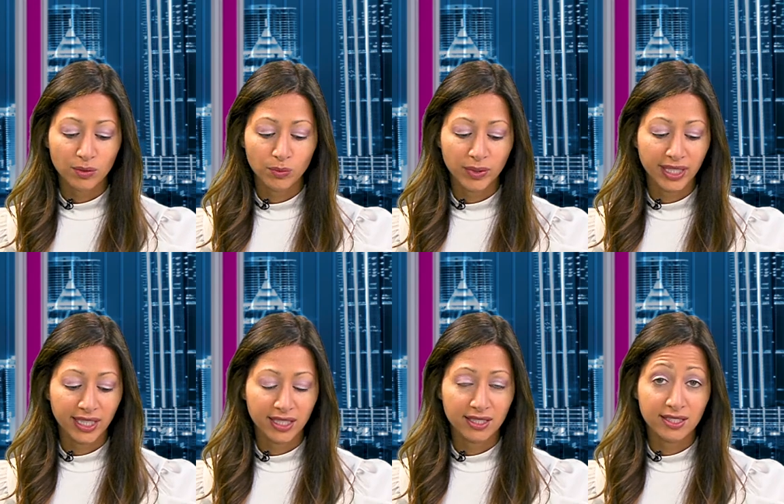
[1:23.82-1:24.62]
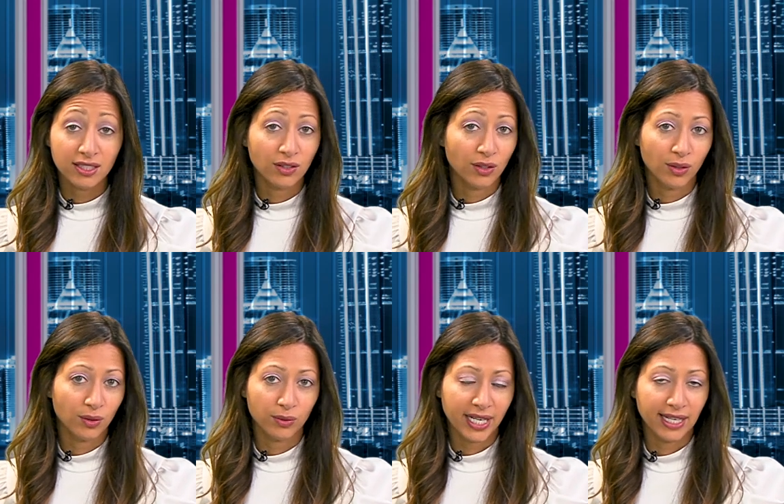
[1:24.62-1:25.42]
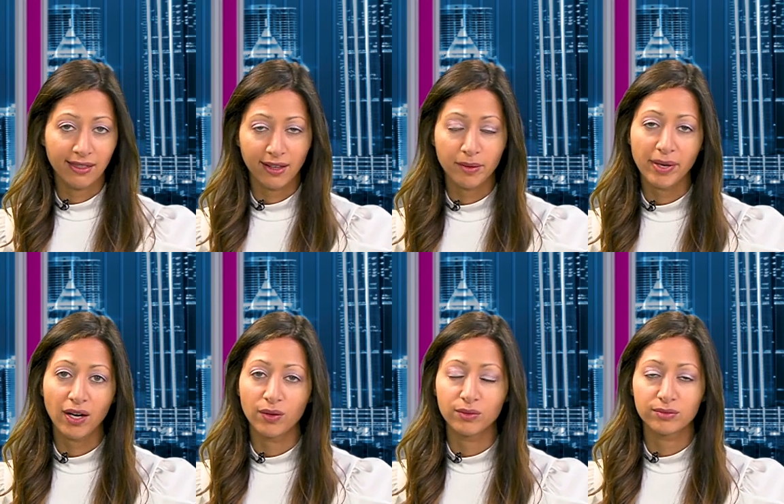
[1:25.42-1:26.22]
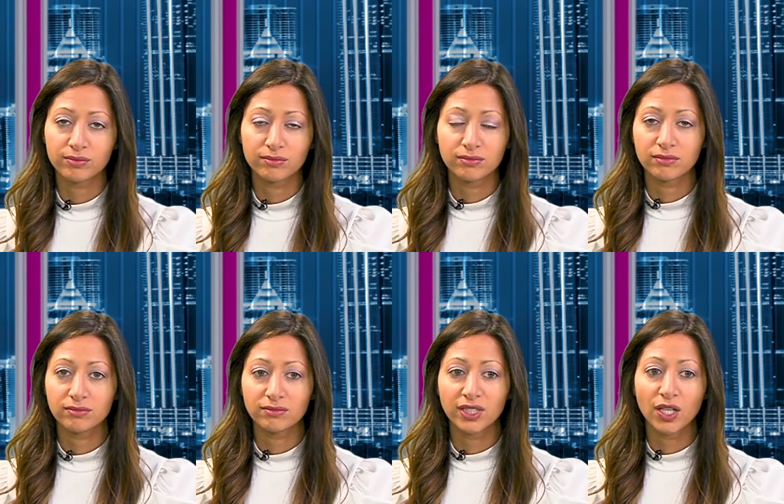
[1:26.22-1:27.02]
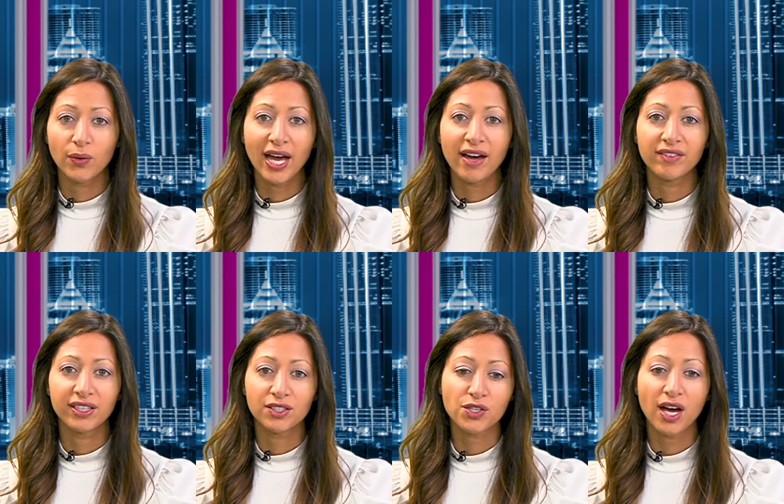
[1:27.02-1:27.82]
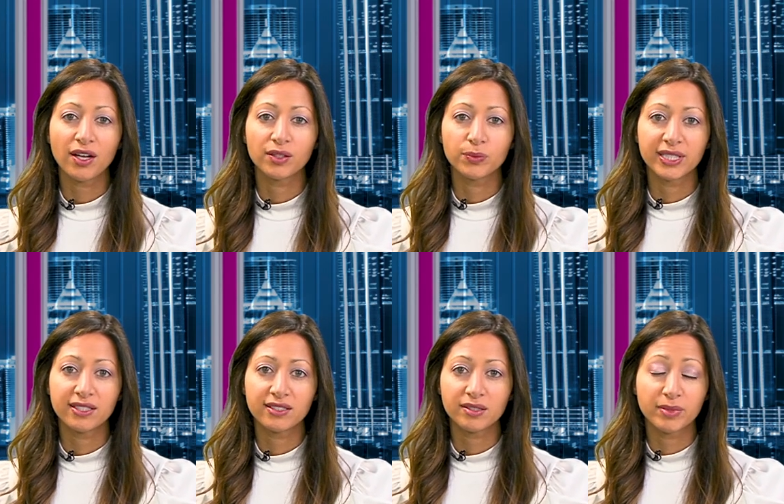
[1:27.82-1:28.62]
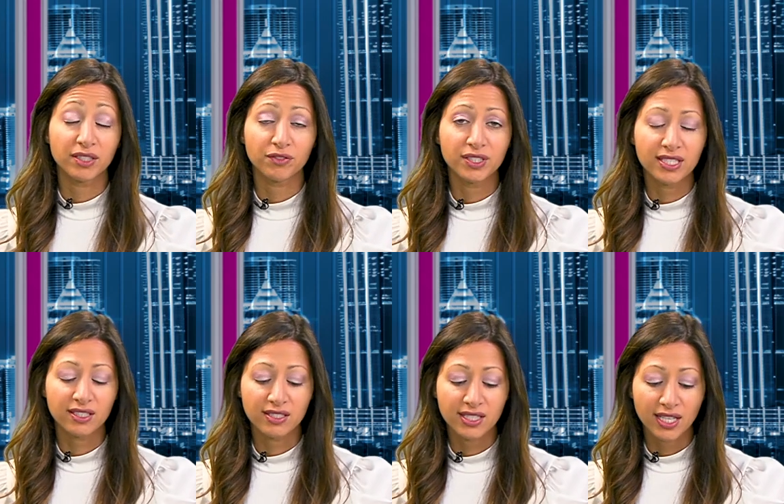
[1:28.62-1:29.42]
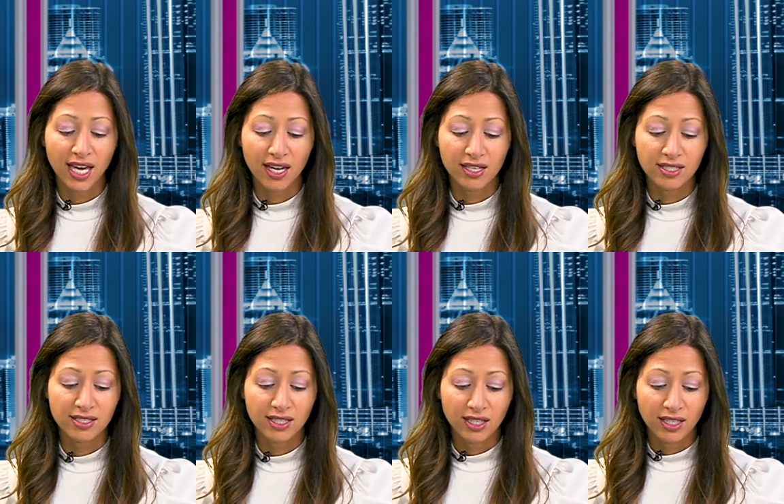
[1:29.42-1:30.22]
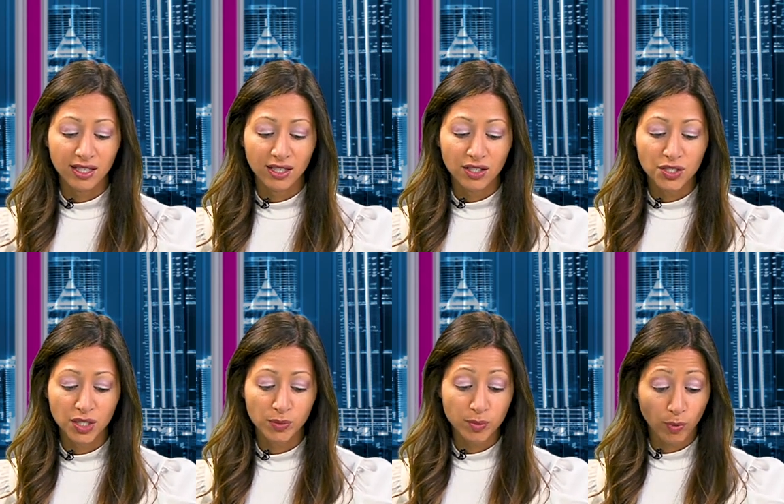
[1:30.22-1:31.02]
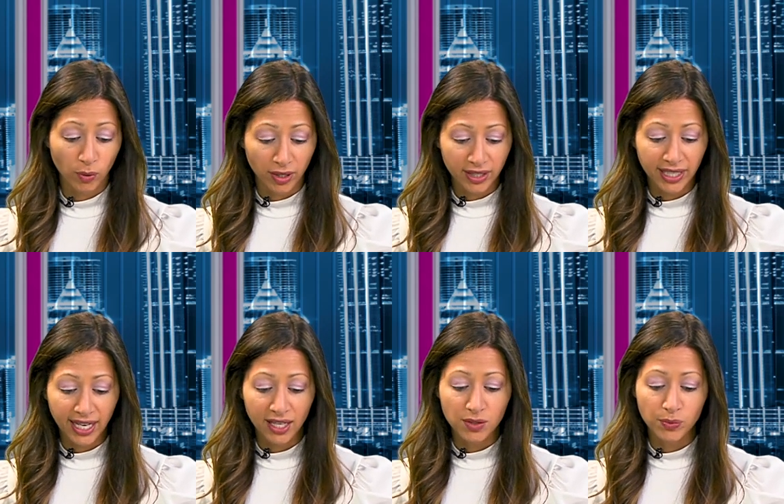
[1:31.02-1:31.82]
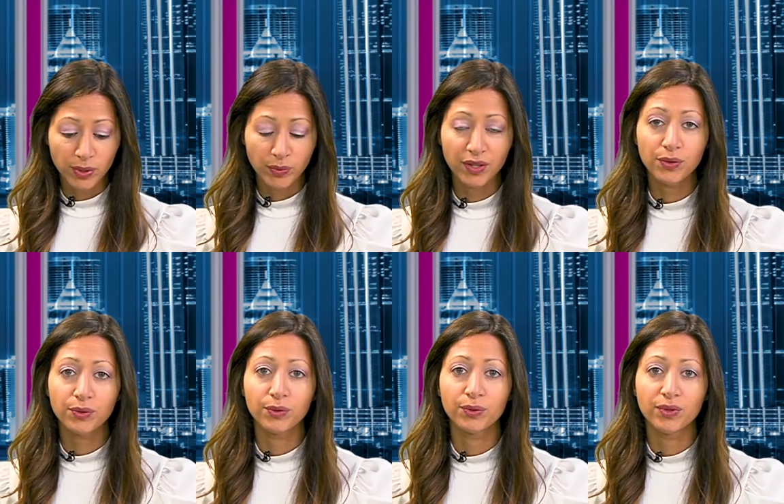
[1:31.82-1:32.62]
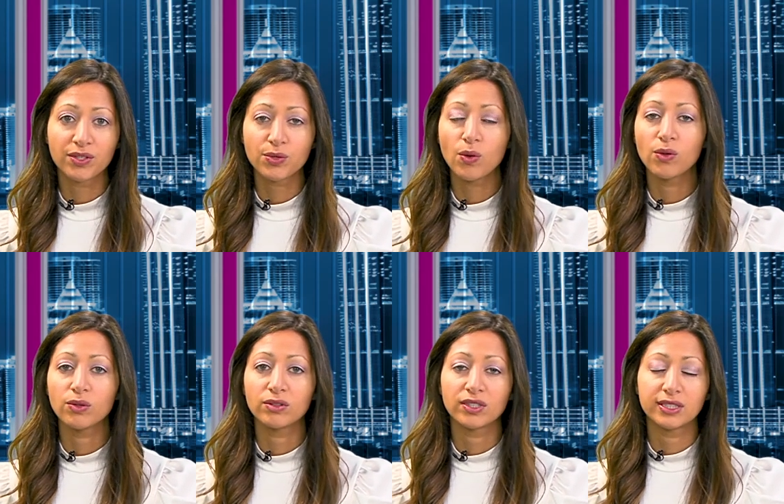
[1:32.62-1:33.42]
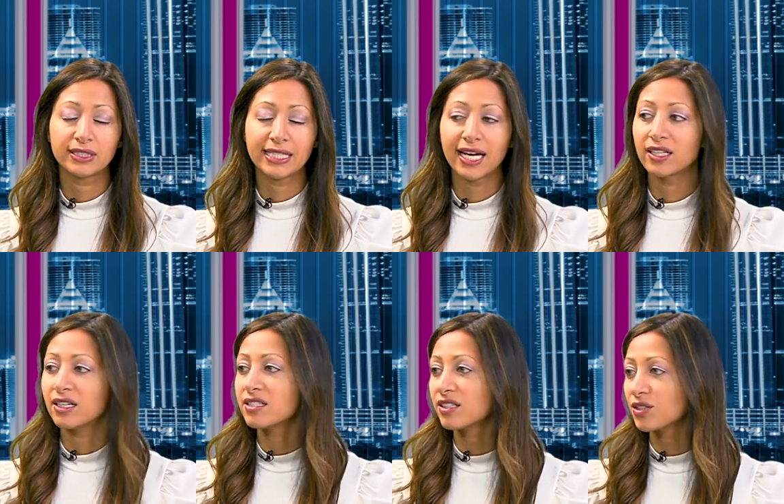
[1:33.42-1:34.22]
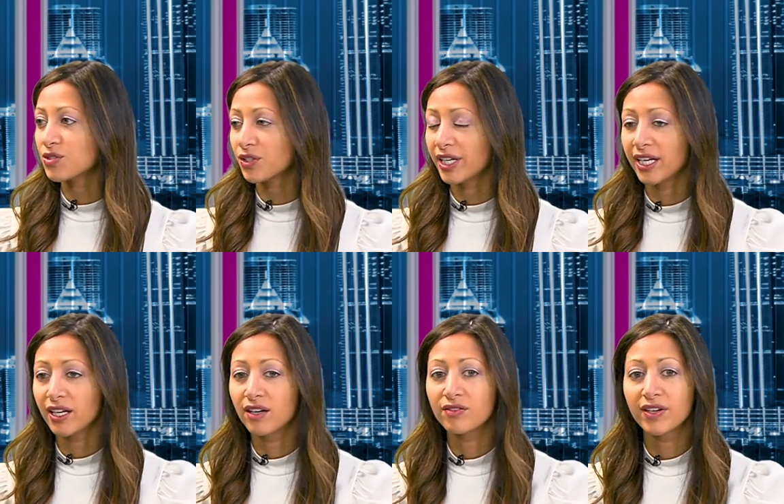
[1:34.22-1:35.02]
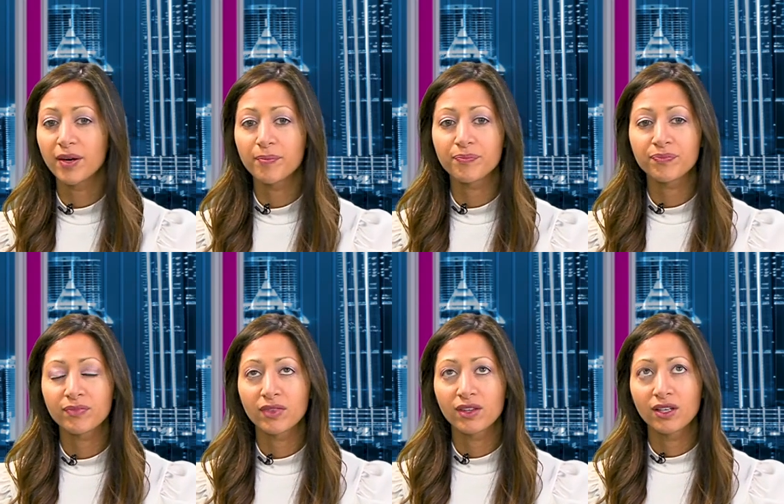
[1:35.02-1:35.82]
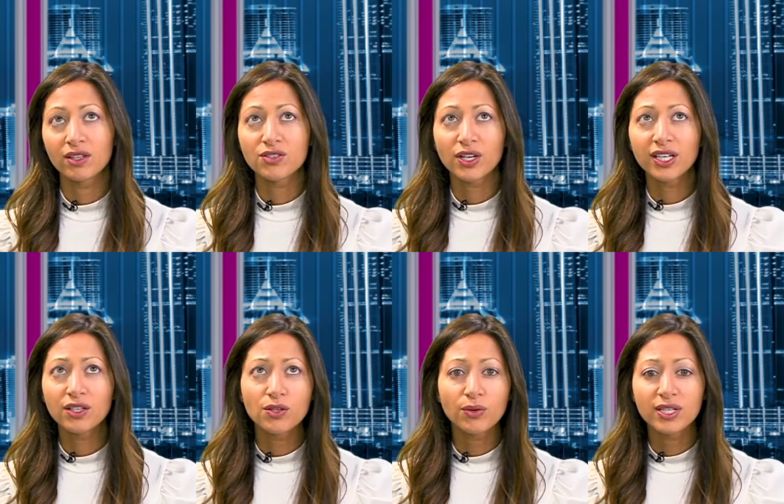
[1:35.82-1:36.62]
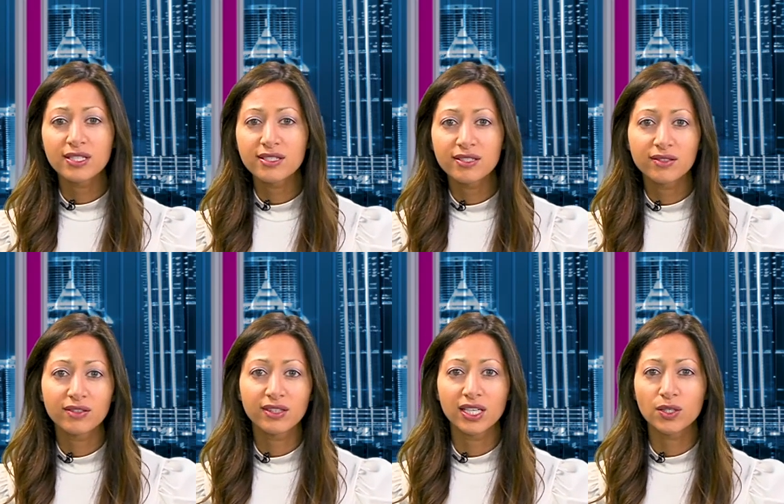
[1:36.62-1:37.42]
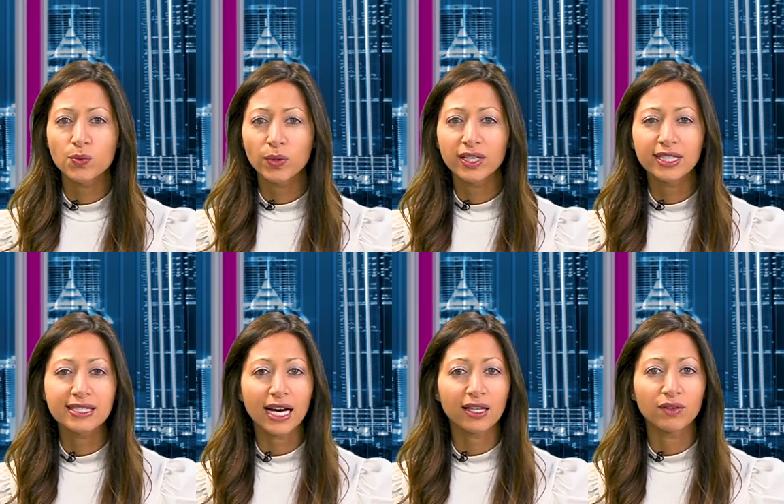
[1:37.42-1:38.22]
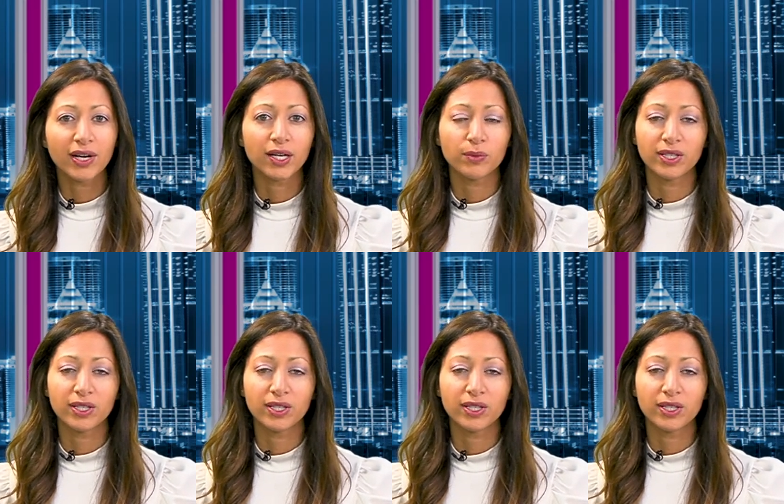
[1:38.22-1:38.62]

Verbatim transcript: we didn't know anything about you know, having a child with some differences. And she was born and we went through this whole diagnostic journey of um, mm-hmm. starting to notice things weren't exactly right.